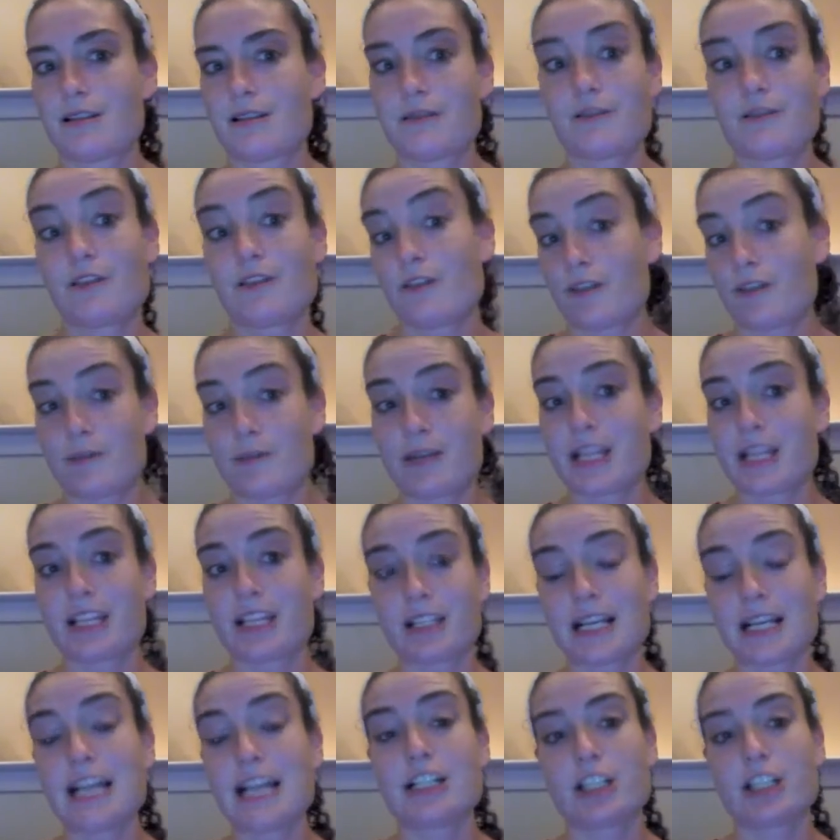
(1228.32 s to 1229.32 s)
for me,
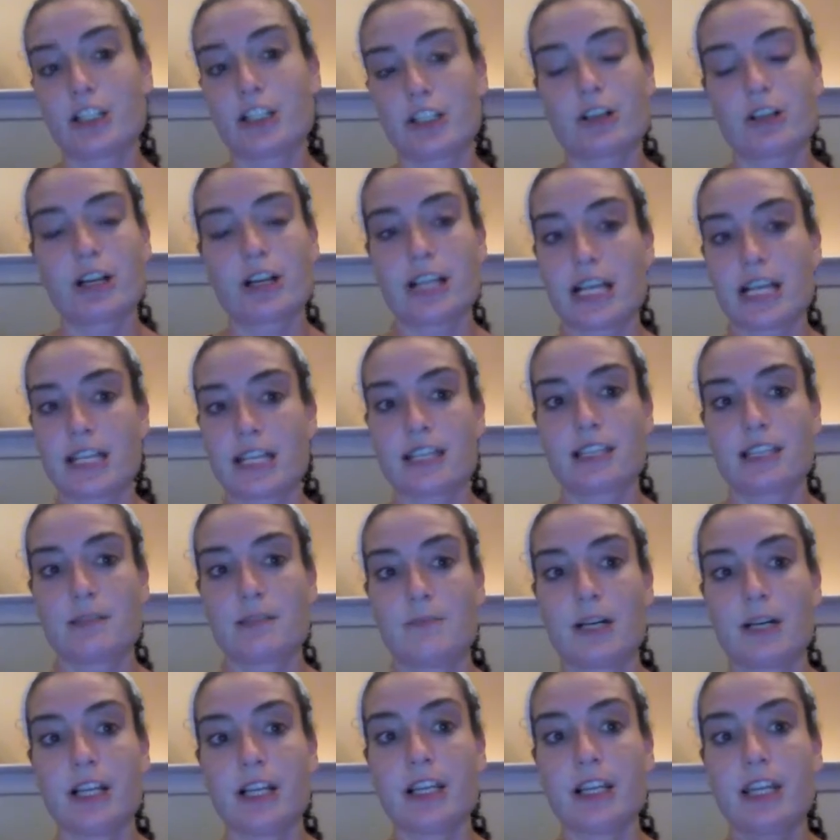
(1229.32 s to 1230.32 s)
I just started that this
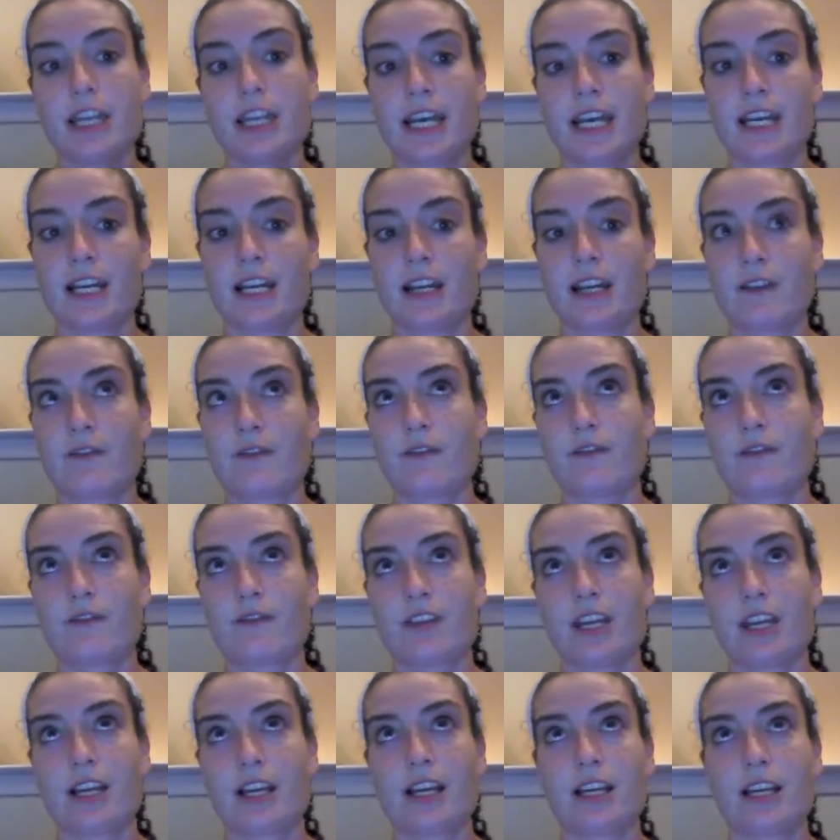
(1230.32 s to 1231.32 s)
month, and I
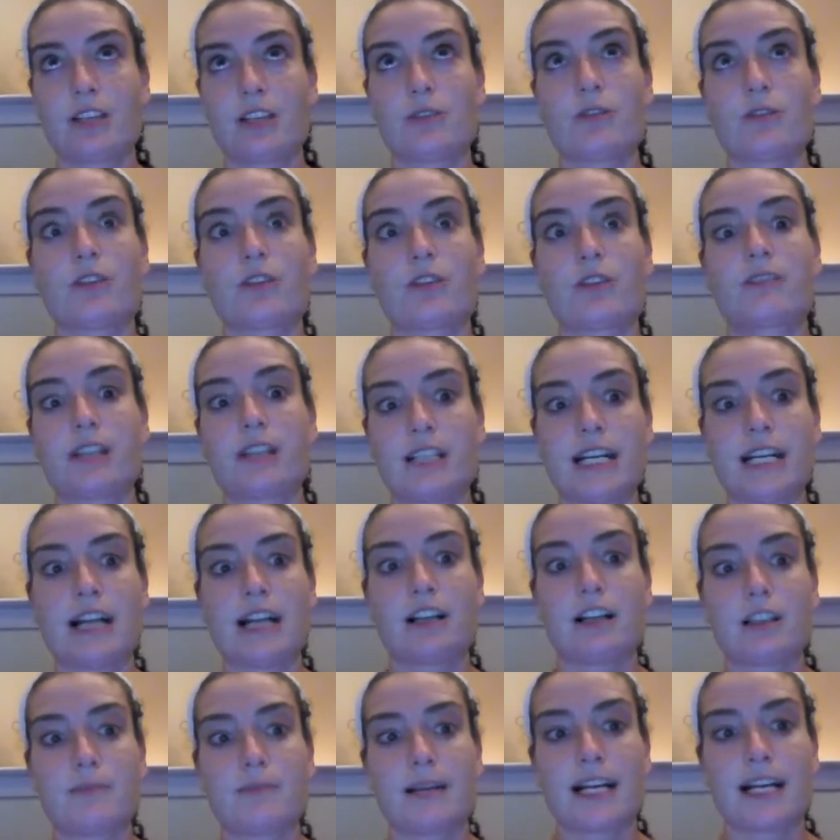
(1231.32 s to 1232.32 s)
think I sold 3
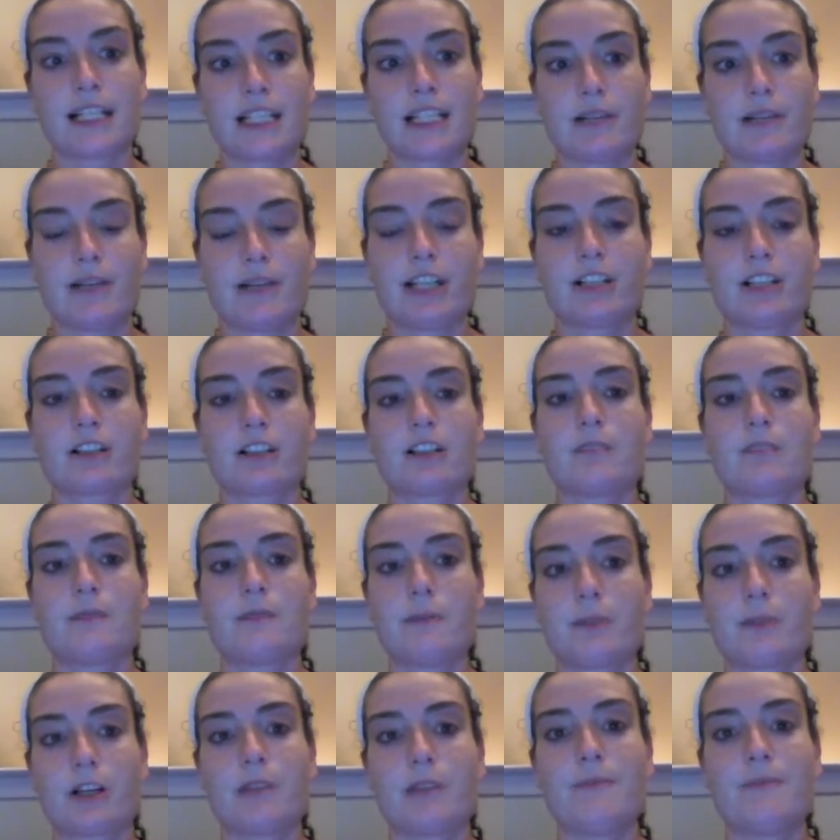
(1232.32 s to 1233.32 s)
challenge packs that way, just because
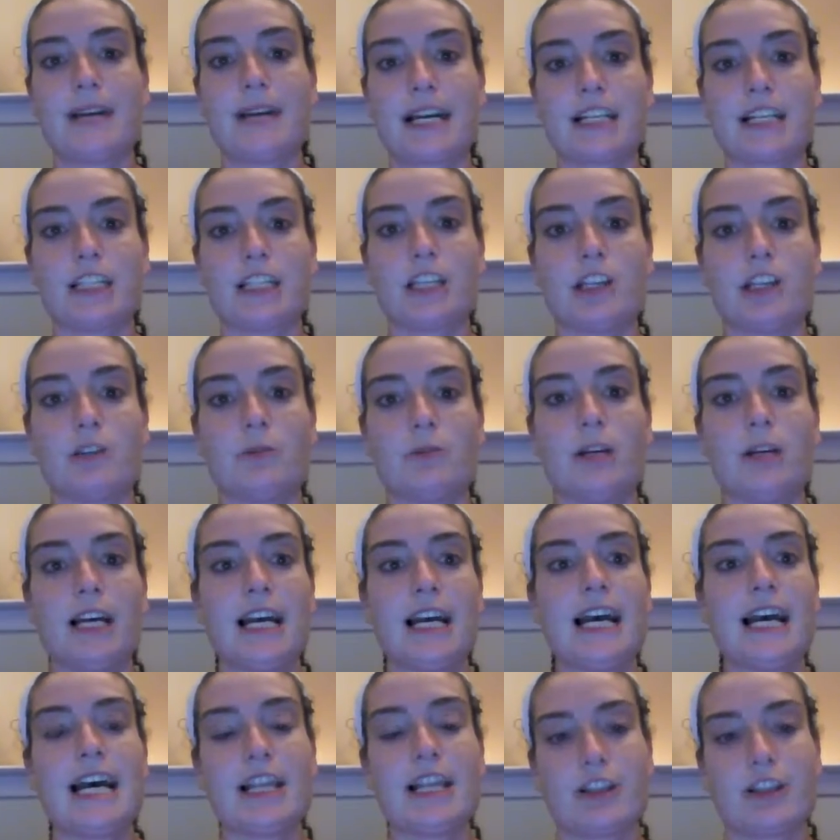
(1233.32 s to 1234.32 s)
people come back to you
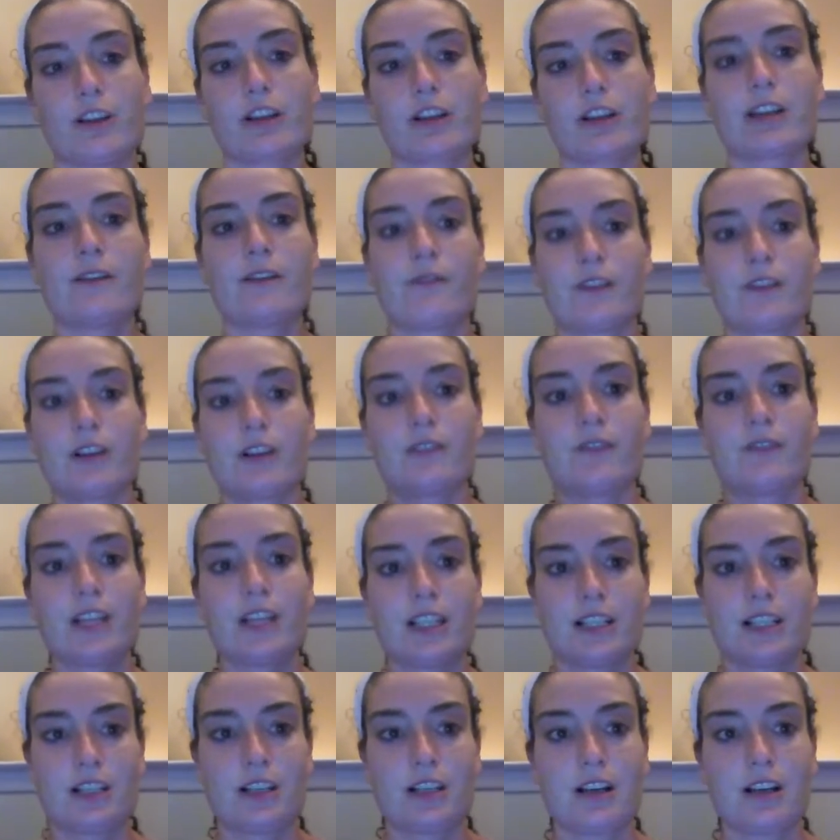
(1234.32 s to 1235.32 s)
and they're looking for
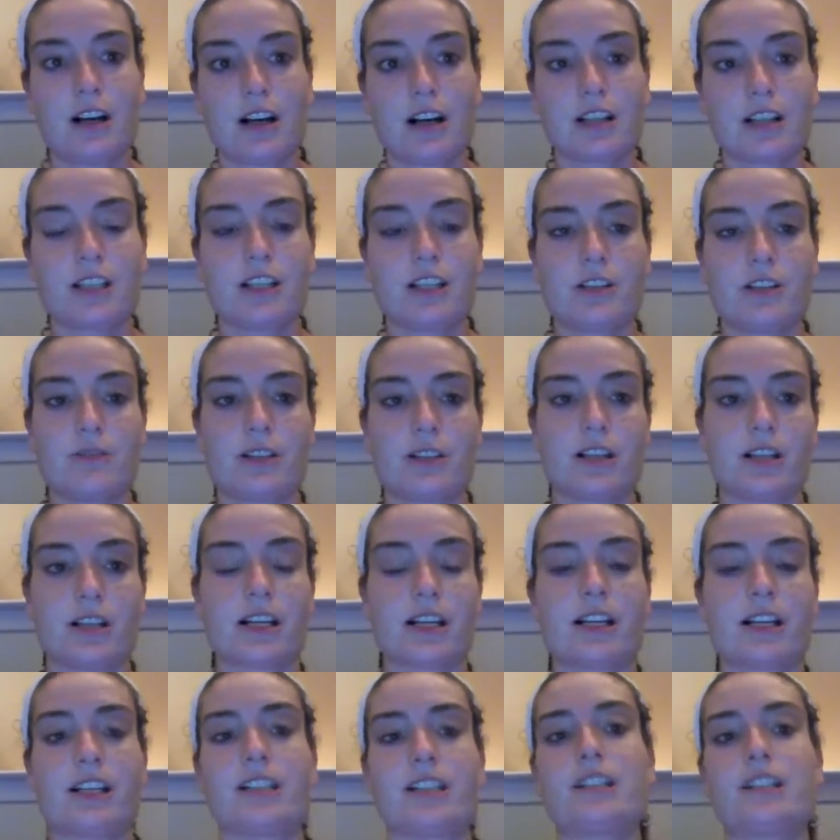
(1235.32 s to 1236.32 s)
reasons to talk to you, and they're not
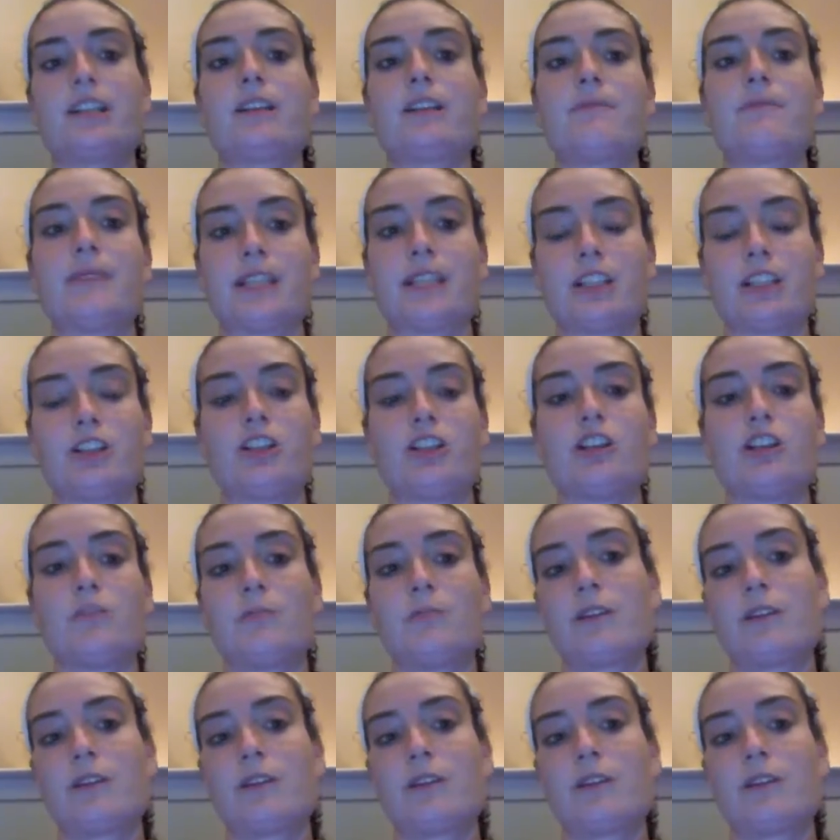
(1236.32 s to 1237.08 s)
going to necessarily message you.